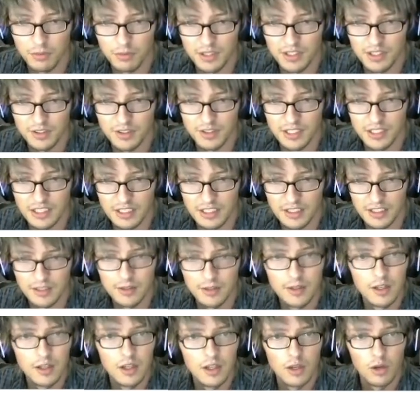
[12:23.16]
reel here
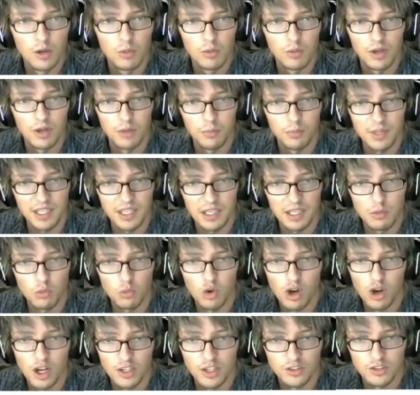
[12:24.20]
where we can
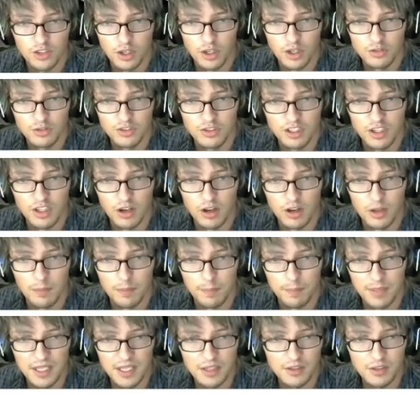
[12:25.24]
watch, hosted on
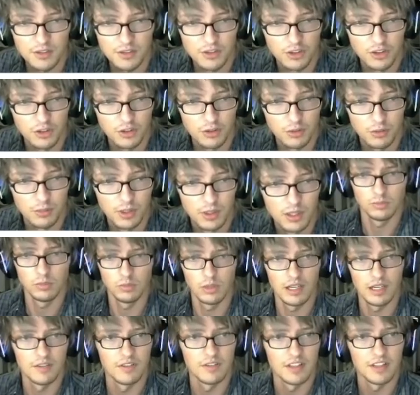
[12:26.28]
PeerTube,
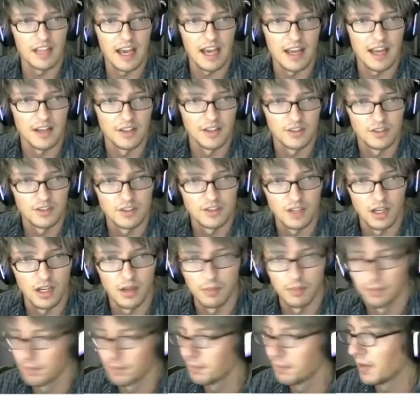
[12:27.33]
whatever that is.
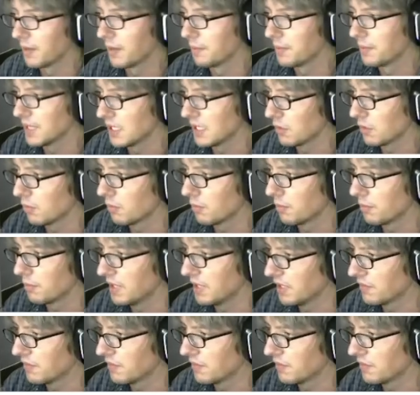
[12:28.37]
But be